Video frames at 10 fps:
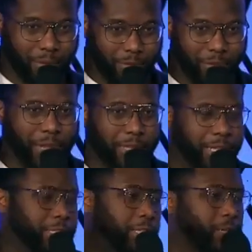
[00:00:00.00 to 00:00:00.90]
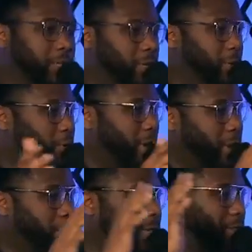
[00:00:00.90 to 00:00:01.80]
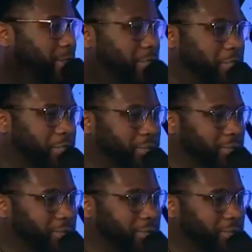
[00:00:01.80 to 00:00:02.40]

feel like that's a unanimous decision.